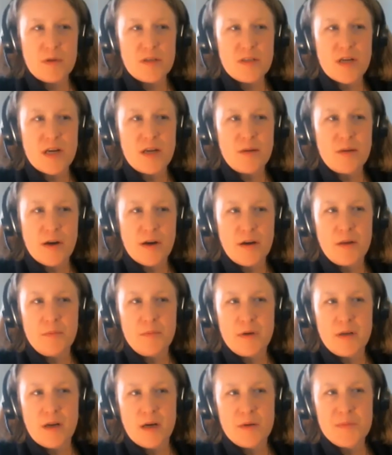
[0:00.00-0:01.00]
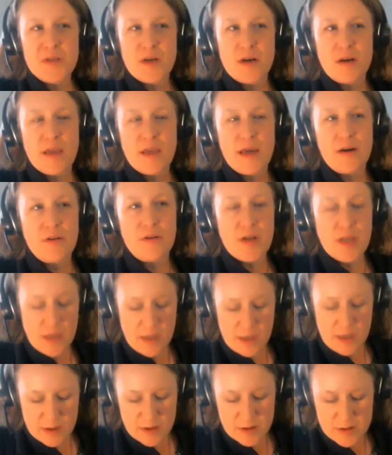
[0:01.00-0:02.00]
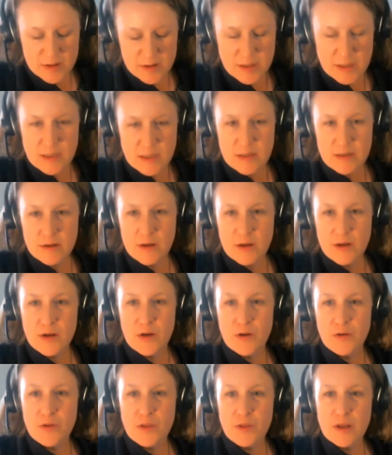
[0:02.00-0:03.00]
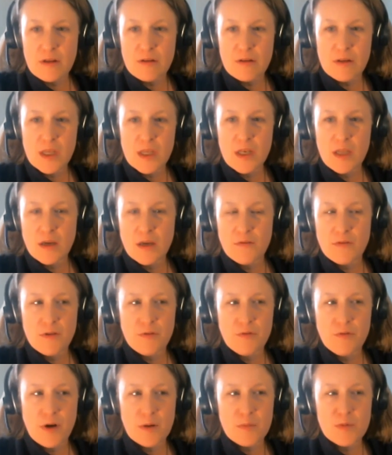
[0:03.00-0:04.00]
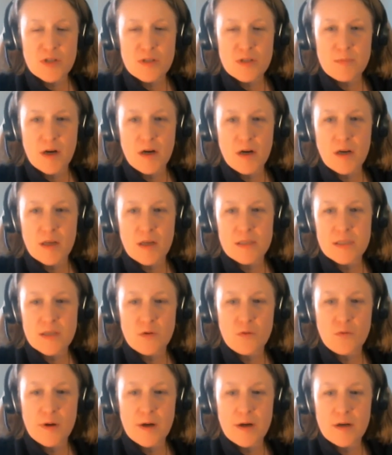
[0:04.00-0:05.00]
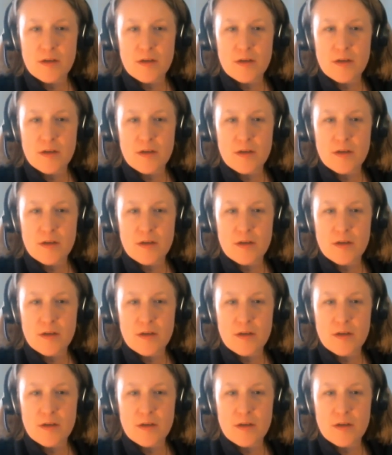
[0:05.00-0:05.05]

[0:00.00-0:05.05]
been talking about in Penobscot County is, the gleaning of the farmers markets, and